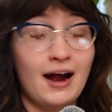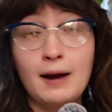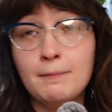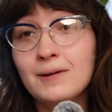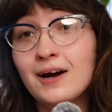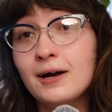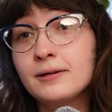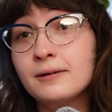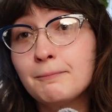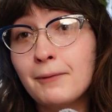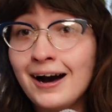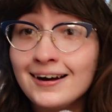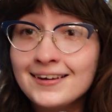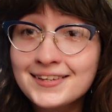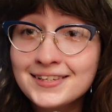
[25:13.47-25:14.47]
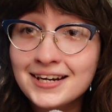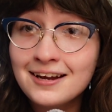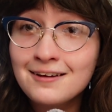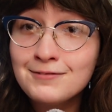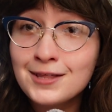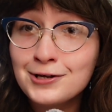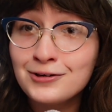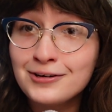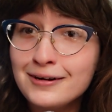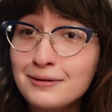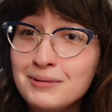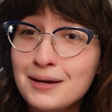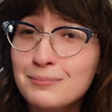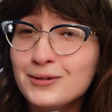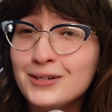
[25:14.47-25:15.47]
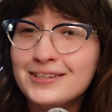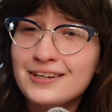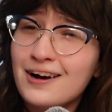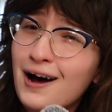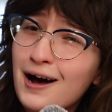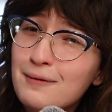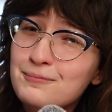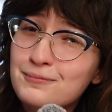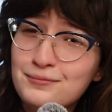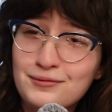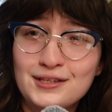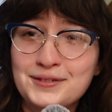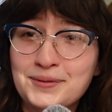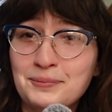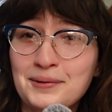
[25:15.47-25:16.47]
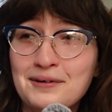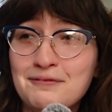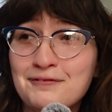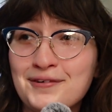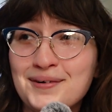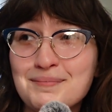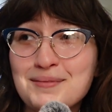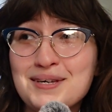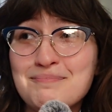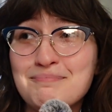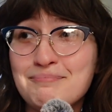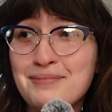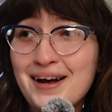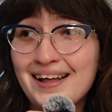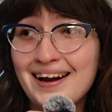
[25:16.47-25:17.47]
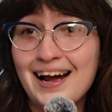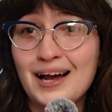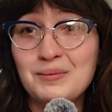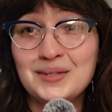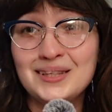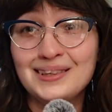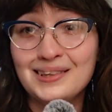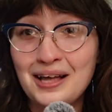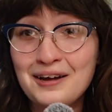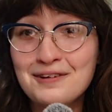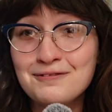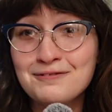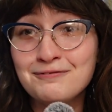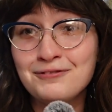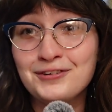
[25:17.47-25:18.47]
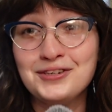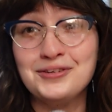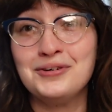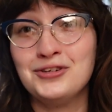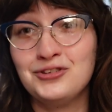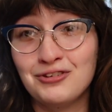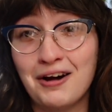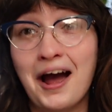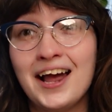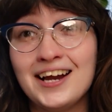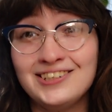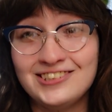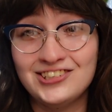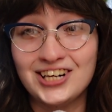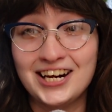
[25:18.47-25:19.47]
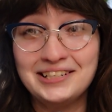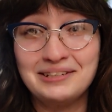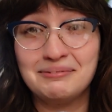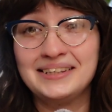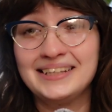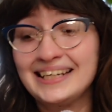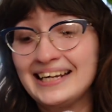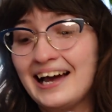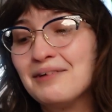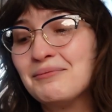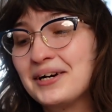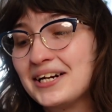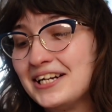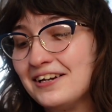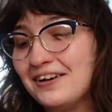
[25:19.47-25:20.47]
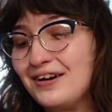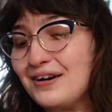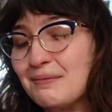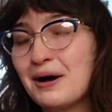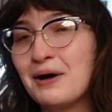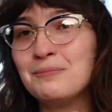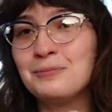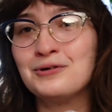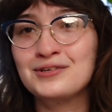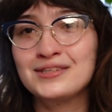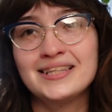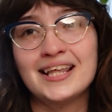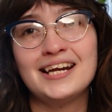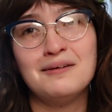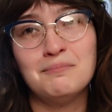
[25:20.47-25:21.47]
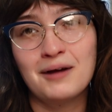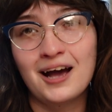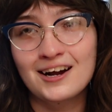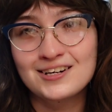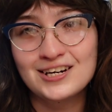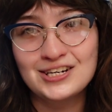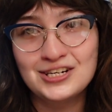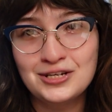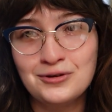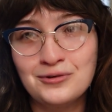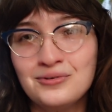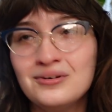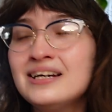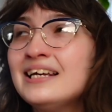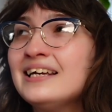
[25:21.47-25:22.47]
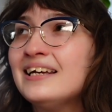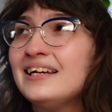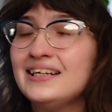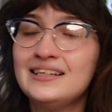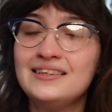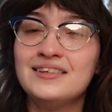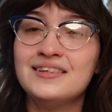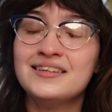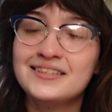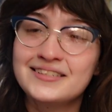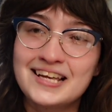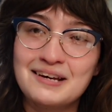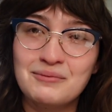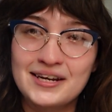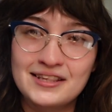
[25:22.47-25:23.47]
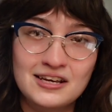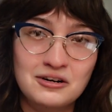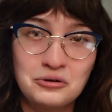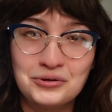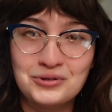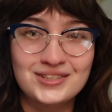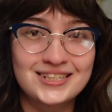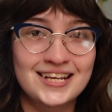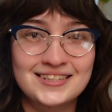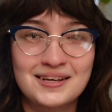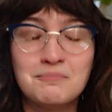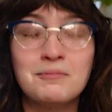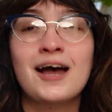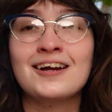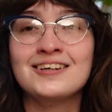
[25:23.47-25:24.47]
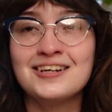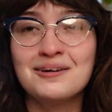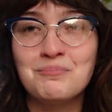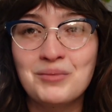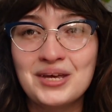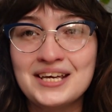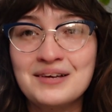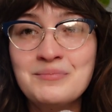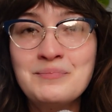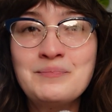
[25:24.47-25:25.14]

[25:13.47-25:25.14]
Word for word: I'm not positive that you're going to be able to top this one for me, but I would love for you to try genuinely. I want to hear about books that impacted you in the same way that Holes has impacted me.